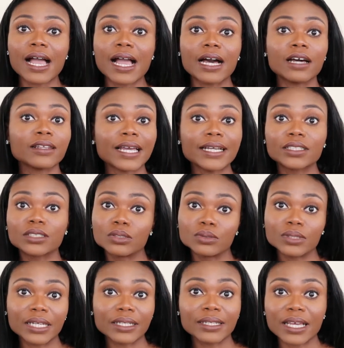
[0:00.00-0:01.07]
I'd like to do
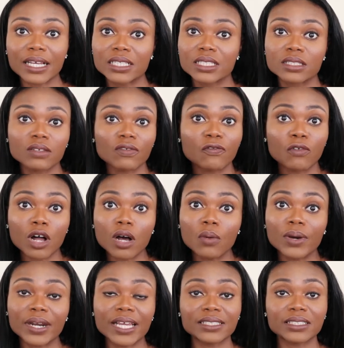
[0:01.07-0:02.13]
that next fall
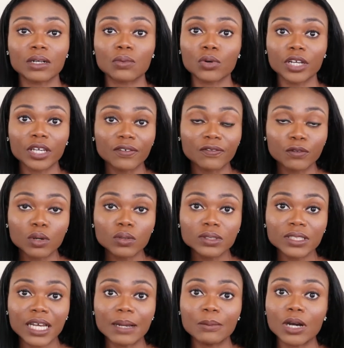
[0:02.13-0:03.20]
when I start working
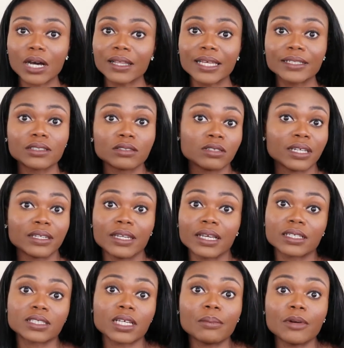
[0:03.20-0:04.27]
full-time, or I'd like to do that
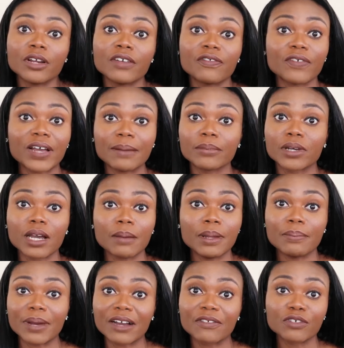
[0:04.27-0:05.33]
next summer if I'm
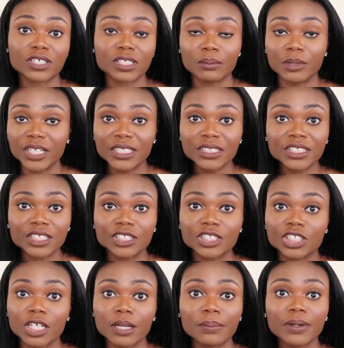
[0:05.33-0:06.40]
coming back for a summer
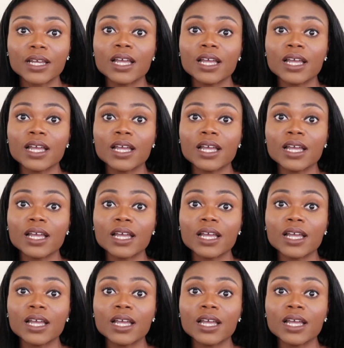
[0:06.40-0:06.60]
internship.